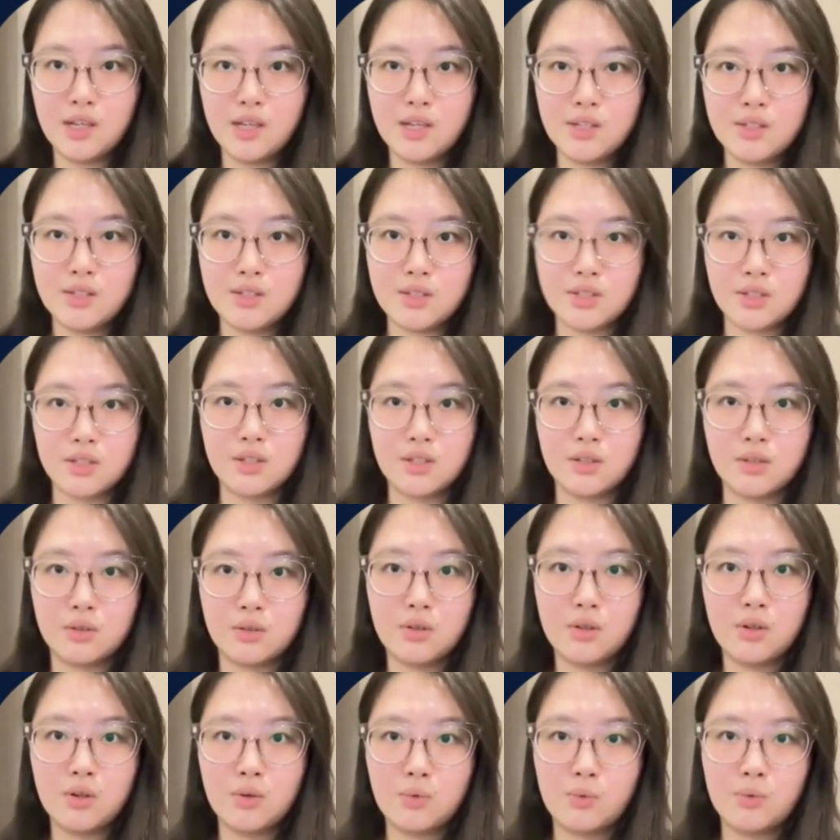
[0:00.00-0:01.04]
Third,
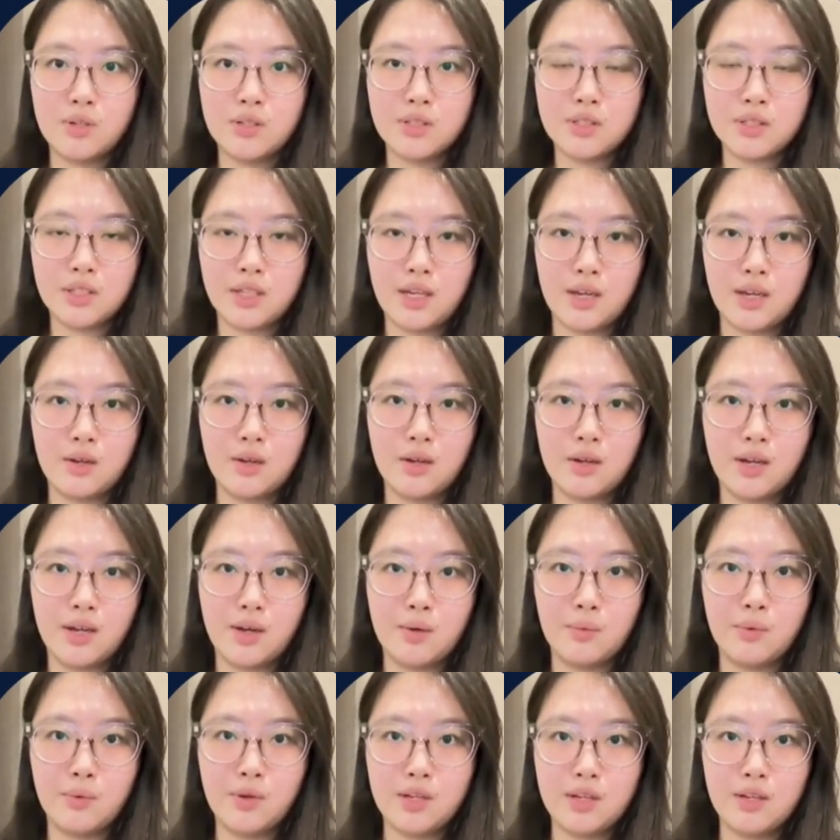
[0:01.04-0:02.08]
what can have
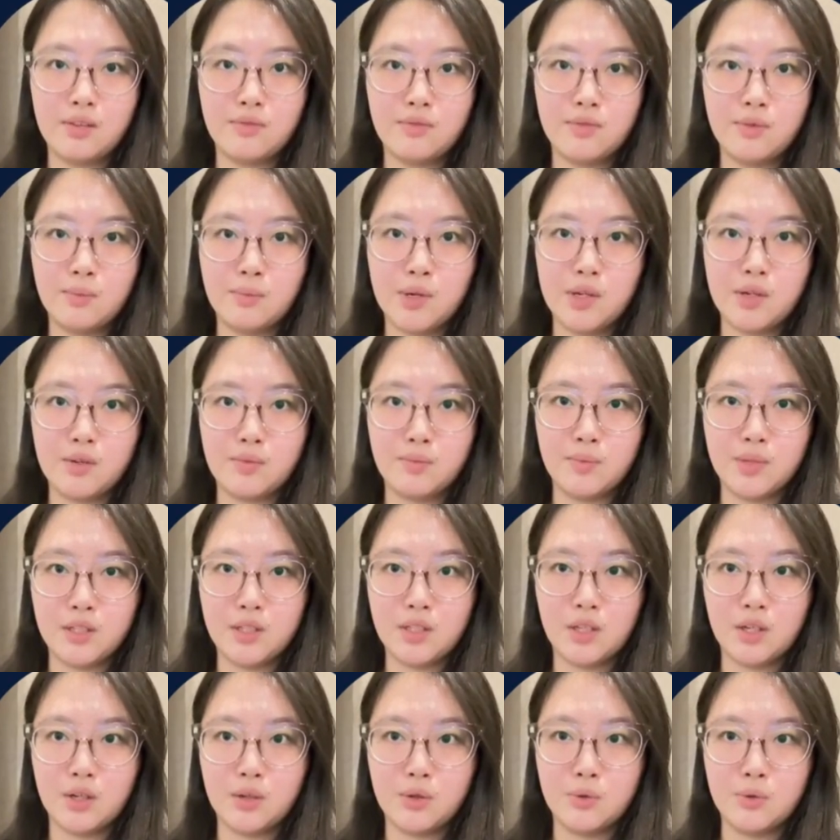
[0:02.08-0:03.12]
the
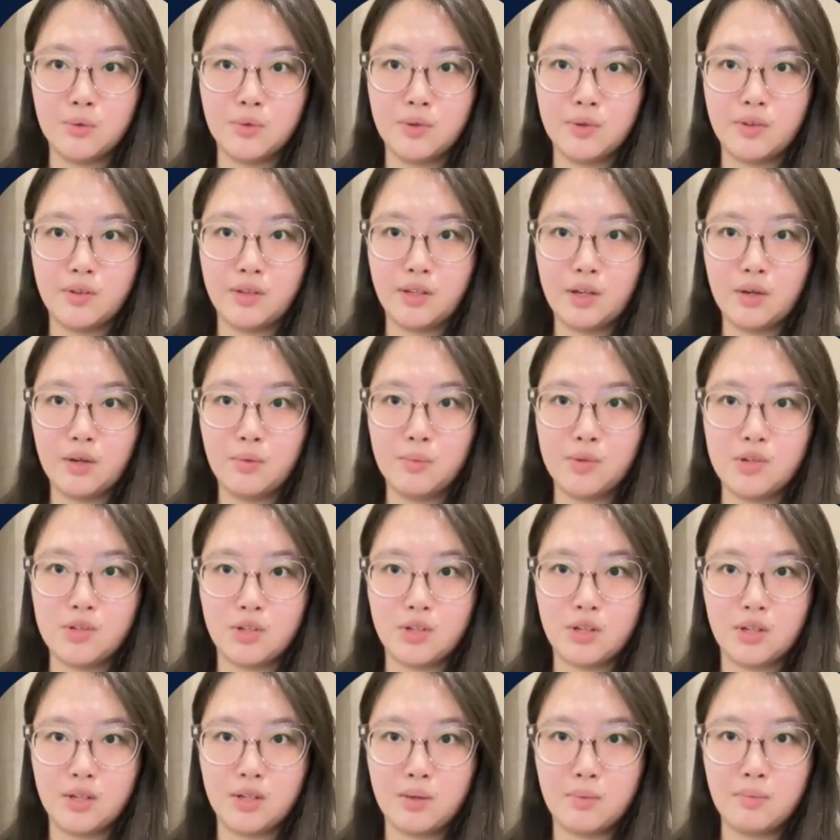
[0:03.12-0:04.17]
environmental and economic
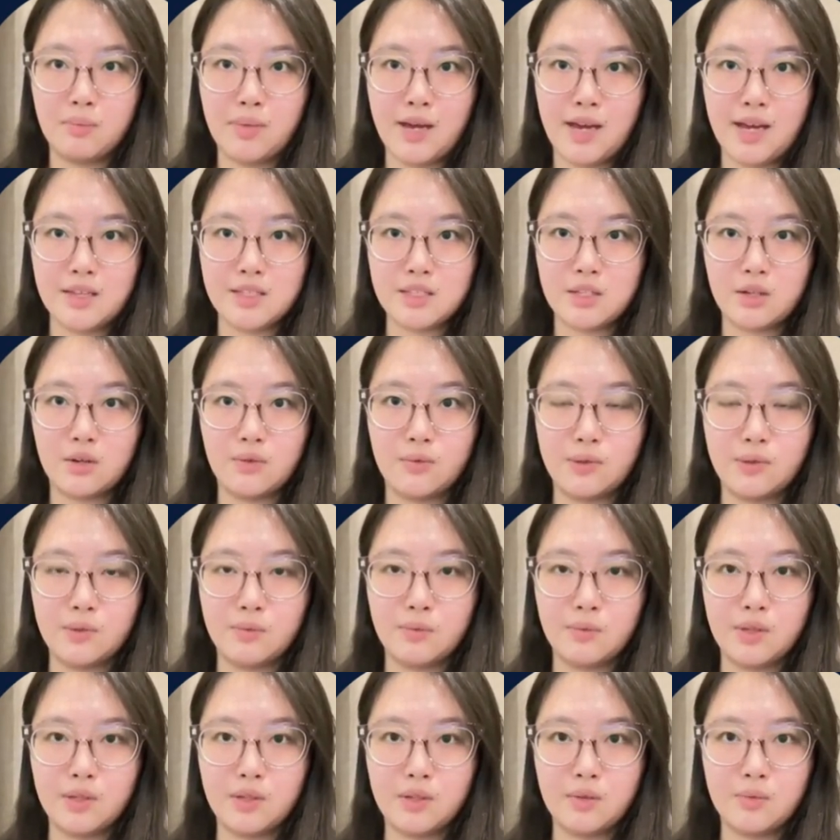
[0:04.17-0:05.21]
impact of
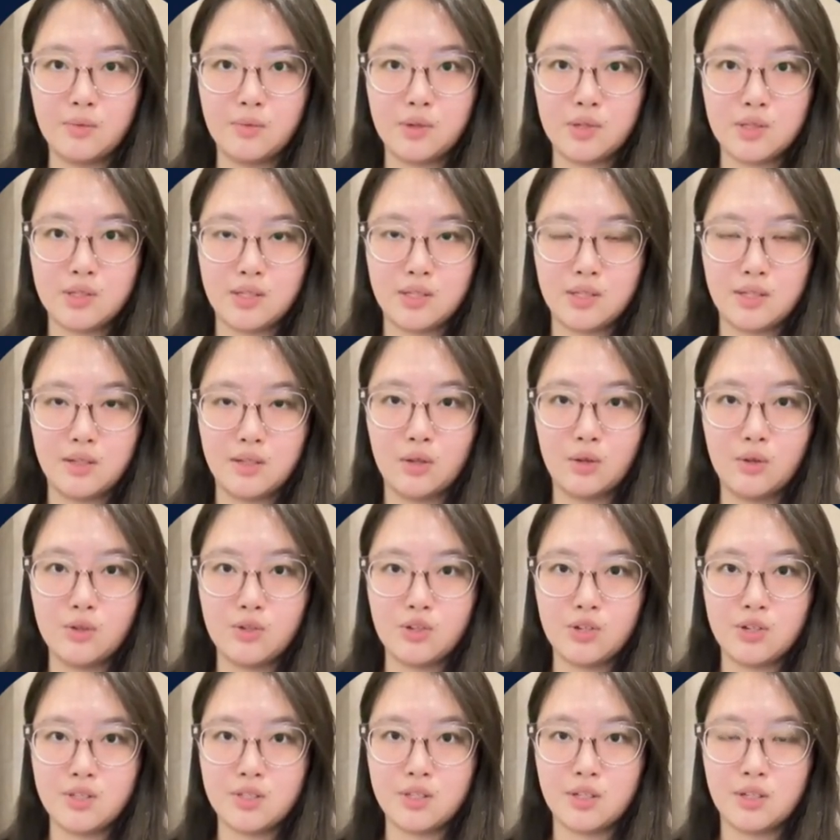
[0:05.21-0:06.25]
integrating
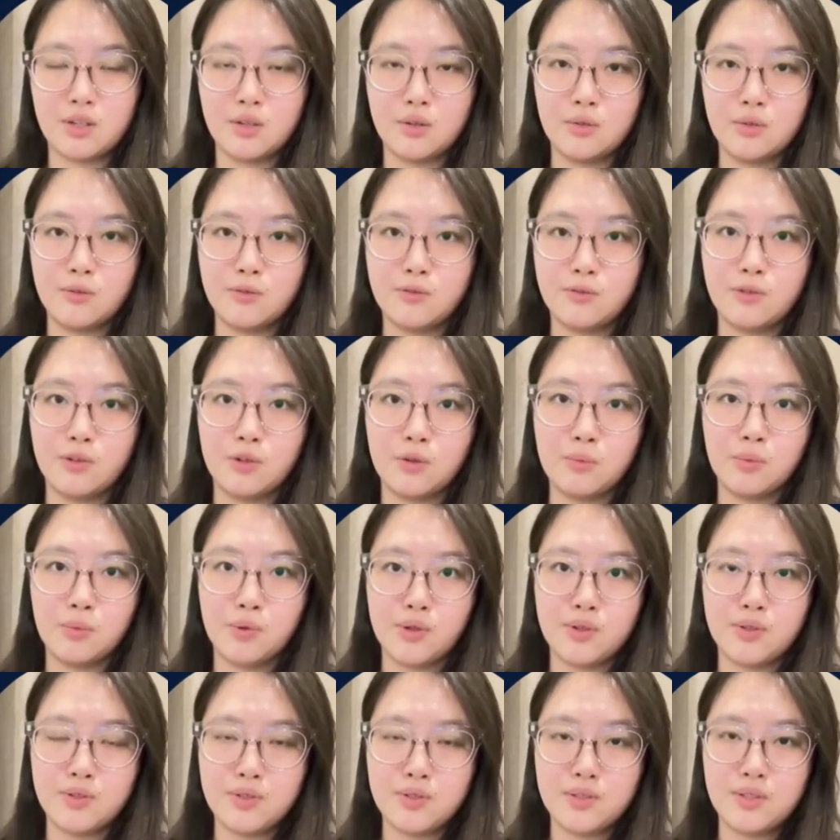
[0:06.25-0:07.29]
logistical
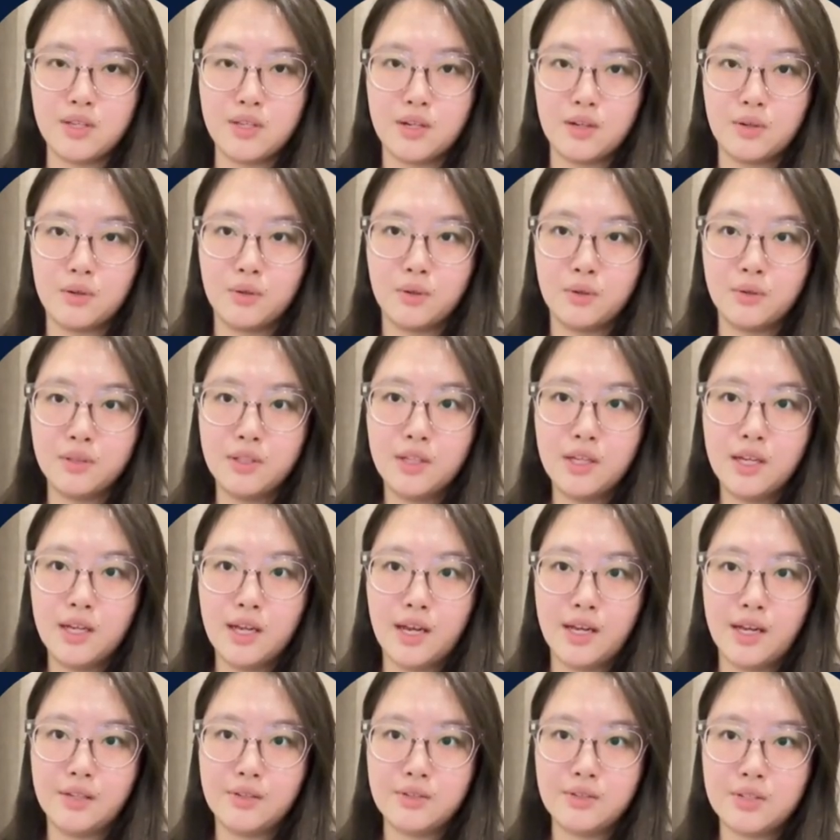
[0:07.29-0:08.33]
4.0
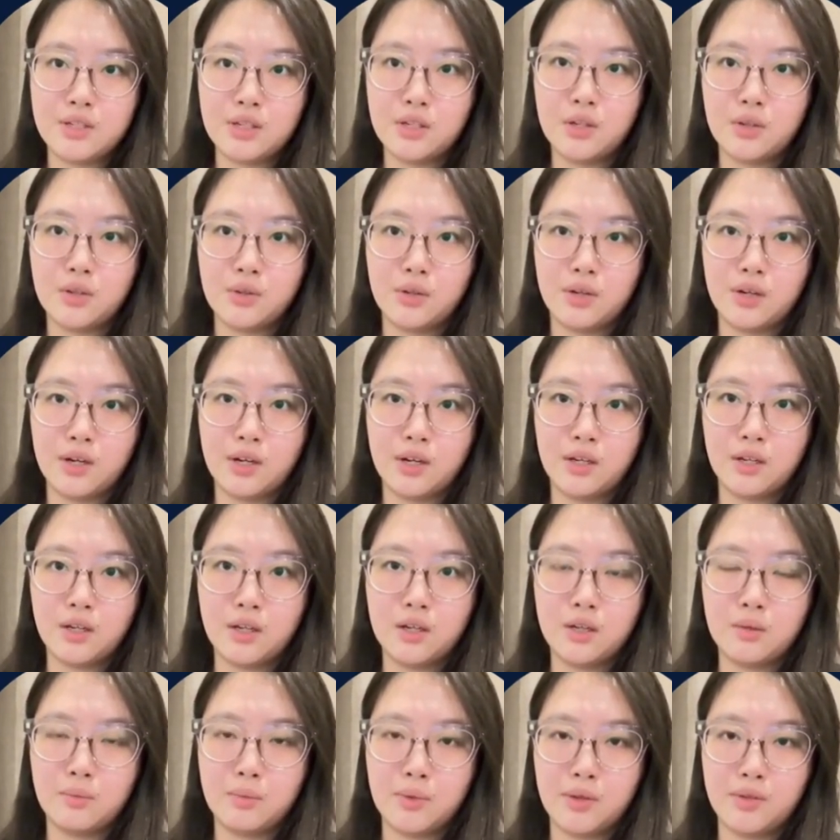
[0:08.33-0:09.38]
and circular
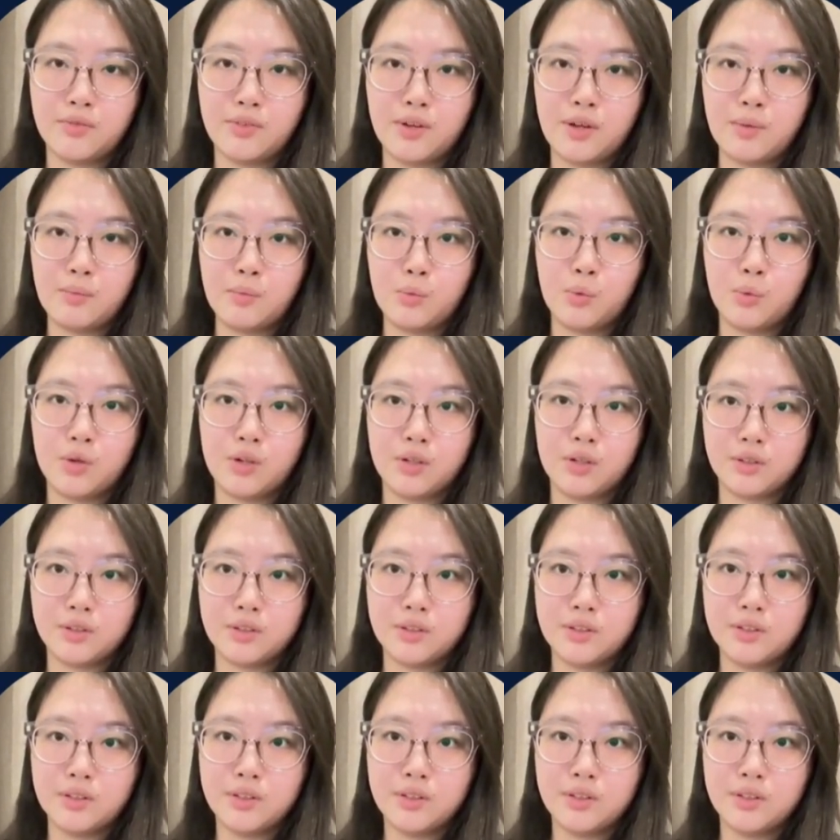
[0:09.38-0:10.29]
economy framework?